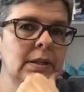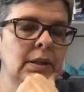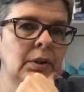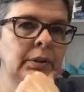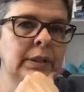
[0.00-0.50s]
It
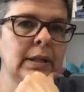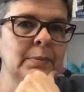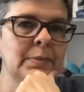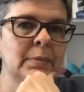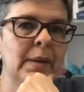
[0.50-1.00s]
only
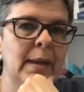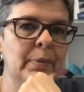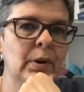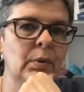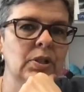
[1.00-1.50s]
comes in
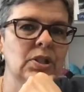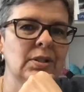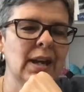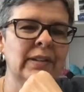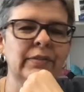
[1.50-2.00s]
paper, which
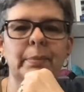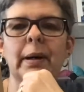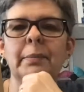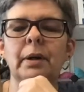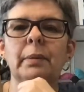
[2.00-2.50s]
is kind of a
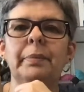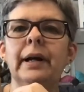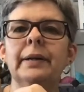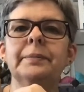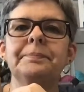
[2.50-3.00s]
bummer,
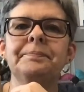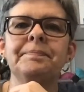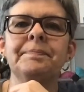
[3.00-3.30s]
but